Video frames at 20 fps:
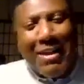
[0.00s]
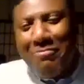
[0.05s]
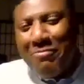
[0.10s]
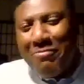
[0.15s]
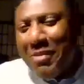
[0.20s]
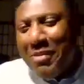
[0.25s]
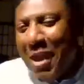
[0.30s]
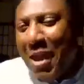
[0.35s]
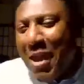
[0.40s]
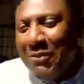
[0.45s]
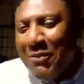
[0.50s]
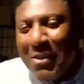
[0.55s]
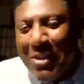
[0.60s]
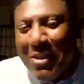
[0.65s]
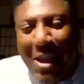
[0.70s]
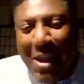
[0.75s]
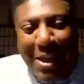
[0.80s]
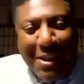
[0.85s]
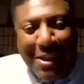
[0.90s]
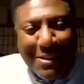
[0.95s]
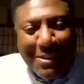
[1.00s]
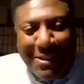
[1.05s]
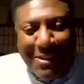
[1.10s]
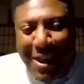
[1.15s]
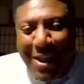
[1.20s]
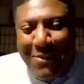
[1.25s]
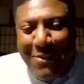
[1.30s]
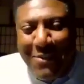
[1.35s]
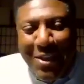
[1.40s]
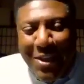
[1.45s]
Every
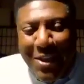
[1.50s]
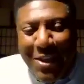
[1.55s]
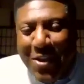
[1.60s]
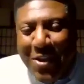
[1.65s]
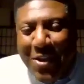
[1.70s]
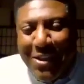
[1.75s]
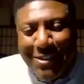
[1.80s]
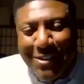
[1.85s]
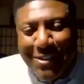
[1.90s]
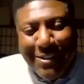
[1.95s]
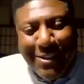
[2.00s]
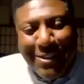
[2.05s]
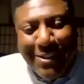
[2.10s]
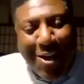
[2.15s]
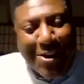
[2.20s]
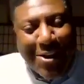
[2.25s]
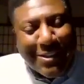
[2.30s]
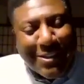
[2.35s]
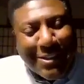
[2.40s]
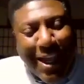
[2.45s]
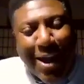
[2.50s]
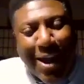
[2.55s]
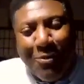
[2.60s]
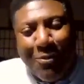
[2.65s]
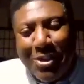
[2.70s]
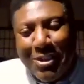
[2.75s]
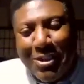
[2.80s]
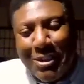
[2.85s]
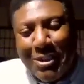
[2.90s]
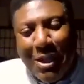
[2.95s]
year it starts out
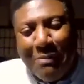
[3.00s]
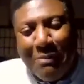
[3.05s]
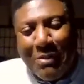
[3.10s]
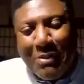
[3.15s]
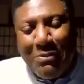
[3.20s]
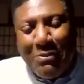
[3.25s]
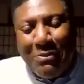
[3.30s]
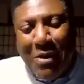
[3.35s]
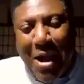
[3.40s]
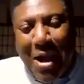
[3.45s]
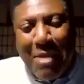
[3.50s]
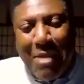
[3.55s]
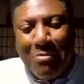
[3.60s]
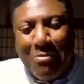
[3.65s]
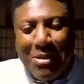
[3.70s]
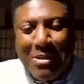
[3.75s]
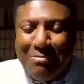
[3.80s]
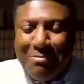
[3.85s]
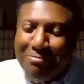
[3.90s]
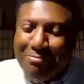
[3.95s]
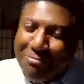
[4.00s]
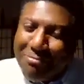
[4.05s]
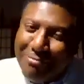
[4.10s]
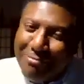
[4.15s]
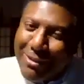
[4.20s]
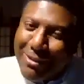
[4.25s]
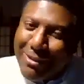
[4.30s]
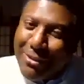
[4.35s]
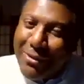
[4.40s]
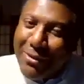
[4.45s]
with something, right? But
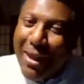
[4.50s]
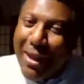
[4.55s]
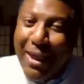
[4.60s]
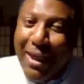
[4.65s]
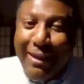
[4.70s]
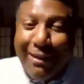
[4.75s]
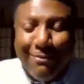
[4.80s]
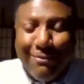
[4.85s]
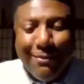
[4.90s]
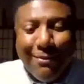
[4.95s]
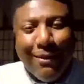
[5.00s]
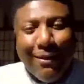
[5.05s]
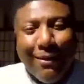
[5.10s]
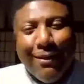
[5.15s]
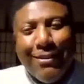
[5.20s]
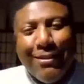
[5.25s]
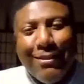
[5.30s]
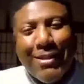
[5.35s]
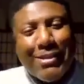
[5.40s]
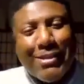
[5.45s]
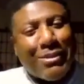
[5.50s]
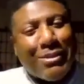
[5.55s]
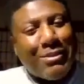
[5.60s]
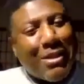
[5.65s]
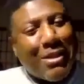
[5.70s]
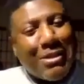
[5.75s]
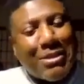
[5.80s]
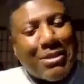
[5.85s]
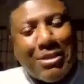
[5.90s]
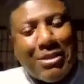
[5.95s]
hey, let's
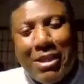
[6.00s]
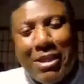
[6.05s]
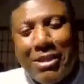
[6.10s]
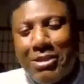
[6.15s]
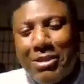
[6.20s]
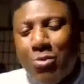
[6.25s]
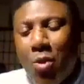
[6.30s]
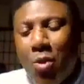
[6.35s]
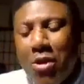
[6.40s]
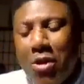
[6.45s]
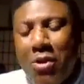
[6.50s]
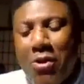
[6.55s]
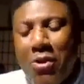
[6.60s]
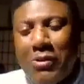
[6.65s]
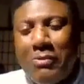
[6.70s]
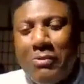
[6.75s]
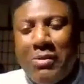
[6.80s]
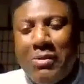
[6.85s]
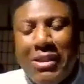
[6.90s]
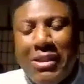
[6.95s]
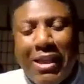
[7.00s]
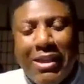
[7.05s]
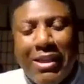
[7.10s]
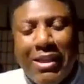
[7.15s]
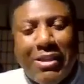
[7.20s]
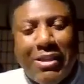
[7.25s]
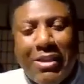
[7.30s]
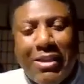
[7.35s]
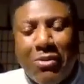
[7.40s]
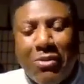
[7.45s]
work on
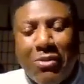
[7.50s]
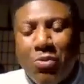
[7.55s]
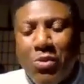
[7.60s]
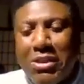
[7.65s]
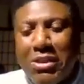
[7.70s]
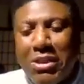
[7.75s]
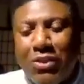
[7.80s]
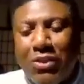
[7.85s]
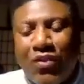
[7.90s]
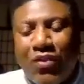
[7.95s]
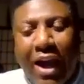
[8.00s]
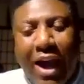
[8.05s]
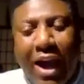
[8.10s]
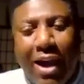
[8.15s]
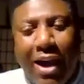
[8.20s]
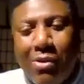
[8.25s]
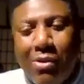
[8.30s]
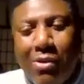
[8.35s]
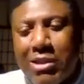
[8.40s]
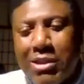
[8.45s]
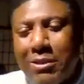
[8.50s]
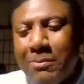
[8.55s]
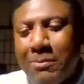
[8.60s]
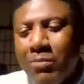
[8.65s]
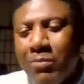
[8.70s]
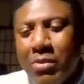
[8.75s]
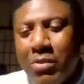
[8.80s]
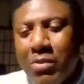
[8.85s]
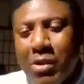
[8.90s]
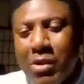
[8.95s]
getting rid of this virus.
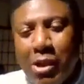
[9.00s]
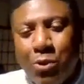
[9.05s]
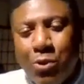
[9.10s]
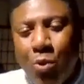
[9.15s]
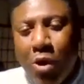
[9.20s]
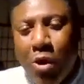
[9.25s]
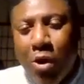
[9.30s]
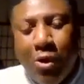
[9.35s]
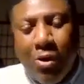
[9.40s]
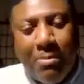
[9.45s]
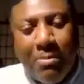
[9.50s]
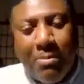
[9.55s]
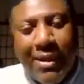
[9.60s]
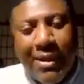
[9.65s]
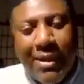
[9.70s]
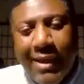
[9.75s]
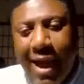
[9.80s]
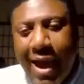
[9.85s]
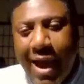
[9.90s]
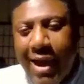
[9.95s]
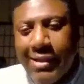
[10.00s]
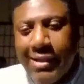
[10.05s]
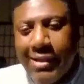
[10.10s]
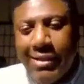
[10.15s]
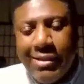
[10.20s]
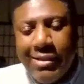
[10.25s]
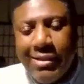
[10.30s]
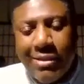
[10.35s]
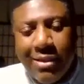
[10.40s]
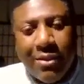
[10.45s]
Let's work on being kind to
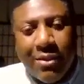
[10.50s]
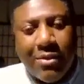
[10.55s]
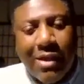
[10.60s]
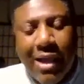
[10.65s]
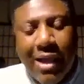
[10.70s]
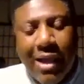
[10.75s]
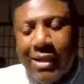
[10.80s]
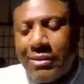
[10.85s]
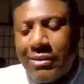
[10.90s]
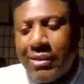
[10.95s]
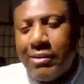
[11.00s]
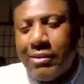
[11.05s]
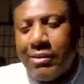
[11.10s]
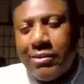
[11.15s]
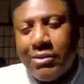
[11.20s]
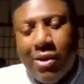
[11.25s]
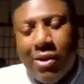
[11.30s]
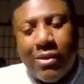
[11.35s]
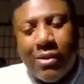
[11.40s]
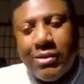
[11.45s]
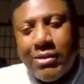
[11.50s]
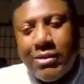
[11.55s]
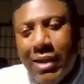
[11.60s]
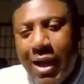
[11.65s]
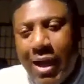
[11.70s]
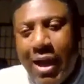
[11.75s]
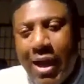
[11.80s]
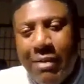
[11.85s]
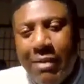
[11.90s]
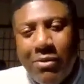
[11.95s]
each other. I say this all the
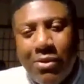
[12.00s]
time.